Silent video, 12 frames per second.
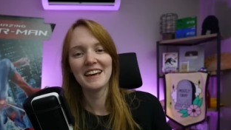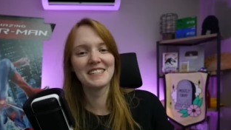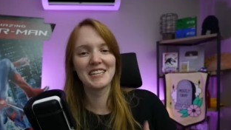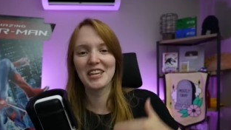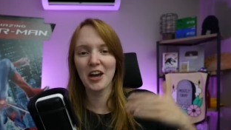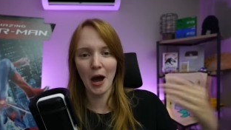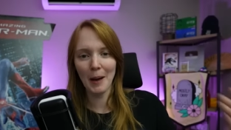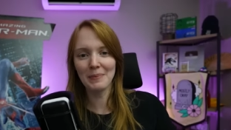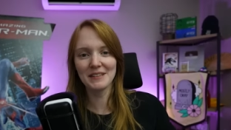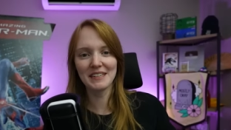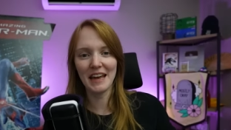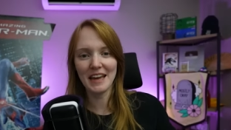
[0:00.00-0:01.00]
It's like the
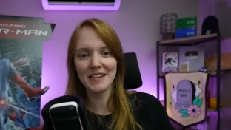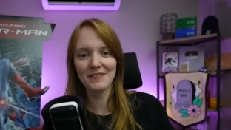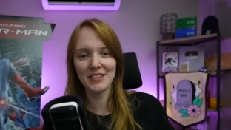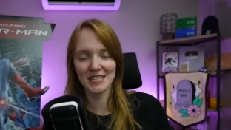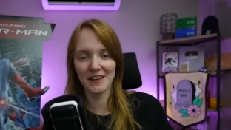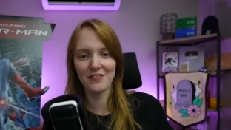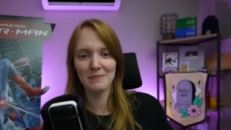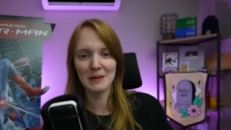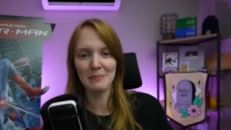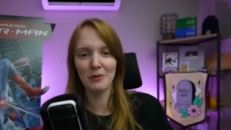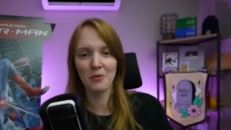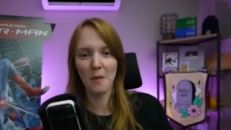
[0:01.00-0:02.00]
opposite end of the stuff that
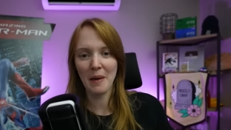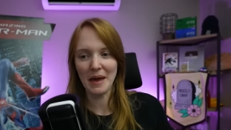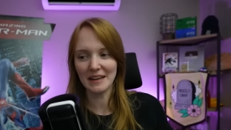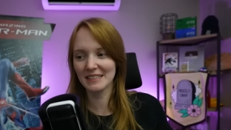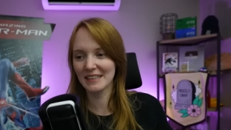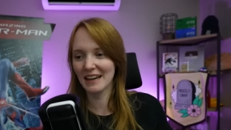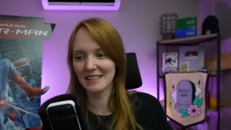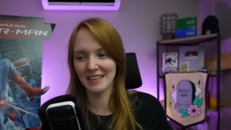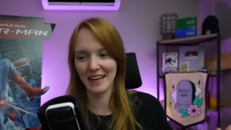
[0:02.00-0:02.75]
people romanticize.